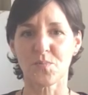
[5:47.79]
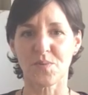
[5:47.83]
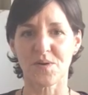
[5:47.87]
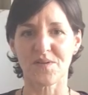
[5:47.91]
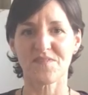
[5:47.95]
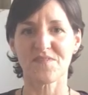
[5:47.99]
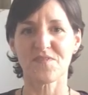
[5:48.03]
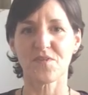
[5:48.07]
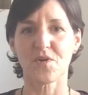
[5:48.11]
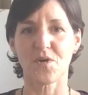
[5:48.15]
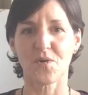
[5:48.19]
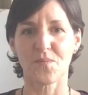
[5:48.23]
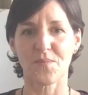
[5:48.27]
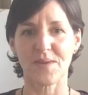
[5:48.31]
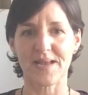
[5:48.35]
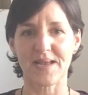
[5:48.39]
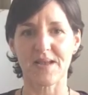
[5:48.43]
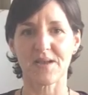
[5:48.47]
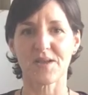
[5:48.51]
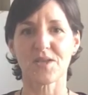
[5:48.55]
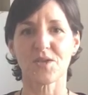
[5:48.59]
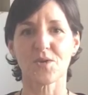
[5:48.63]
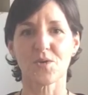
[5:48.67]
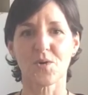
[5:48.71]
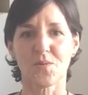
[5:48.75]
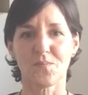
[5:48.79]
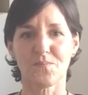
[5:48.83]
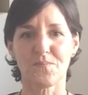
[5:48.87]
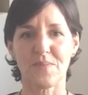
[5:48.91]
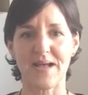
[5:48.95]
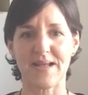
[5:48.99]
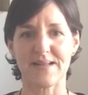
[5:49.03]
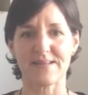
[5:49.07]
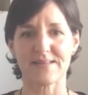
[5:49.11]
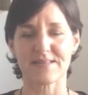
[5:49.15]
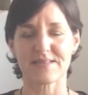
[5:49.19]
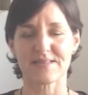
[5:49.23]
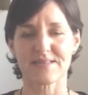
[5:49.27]
performing at your
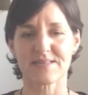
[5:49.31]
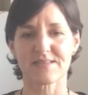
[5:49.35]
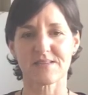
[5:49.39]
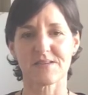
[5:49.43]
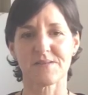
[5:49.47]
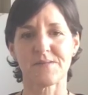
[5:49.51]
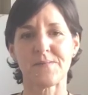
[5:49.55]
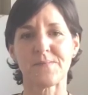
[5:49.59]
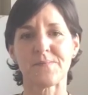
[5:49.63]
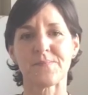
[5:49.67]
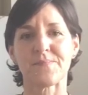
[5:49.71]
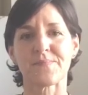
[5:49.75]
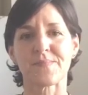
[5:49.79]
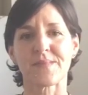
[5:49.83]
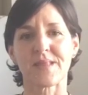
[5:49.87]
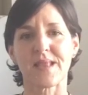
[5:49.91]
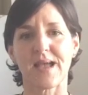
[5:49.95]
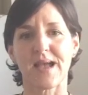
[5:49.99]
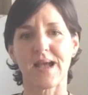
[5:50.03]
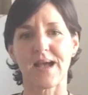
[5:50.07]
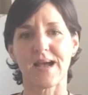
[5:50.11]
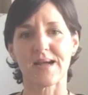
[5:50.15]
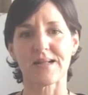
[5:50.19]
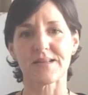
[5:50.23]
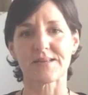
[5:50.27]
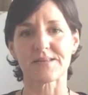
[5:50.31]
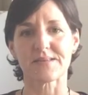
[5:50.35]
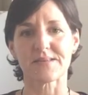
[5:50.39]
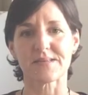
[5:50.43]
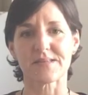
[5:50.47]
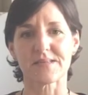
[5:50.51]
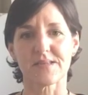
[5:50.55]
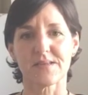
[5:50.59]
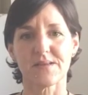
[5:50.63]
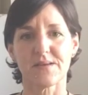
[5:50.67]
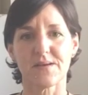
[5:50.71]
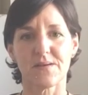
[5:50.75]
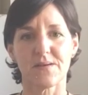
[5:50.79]
best
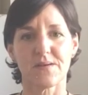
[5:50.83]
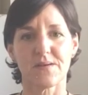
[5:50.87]
and